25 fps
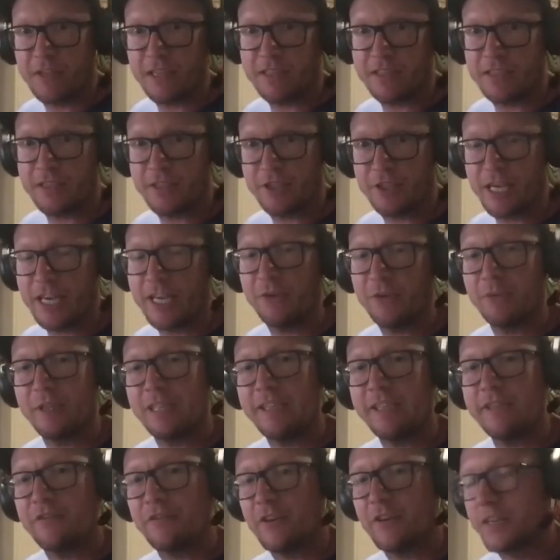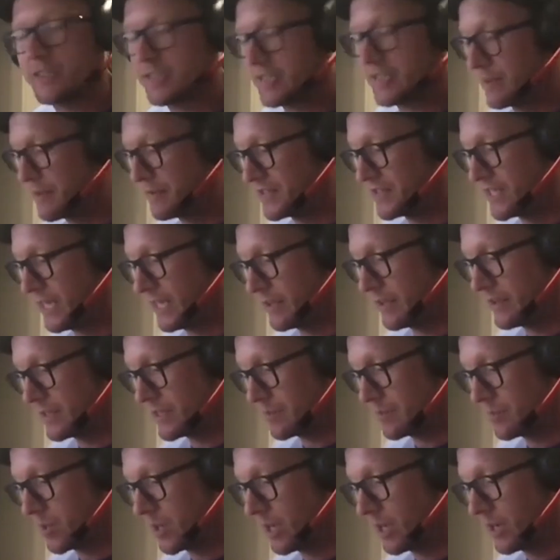is genuinely the first time I've taken
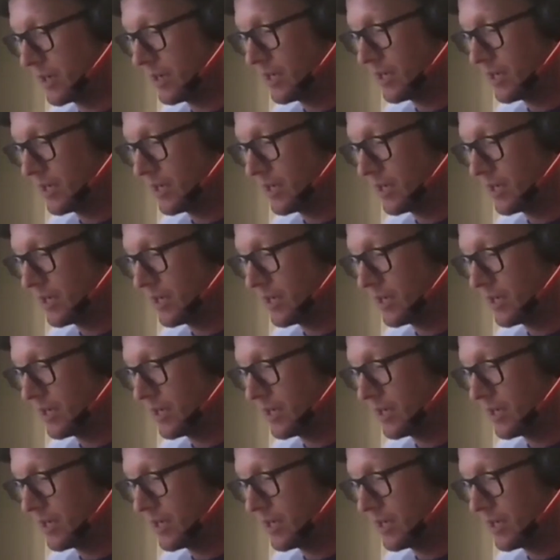this apart.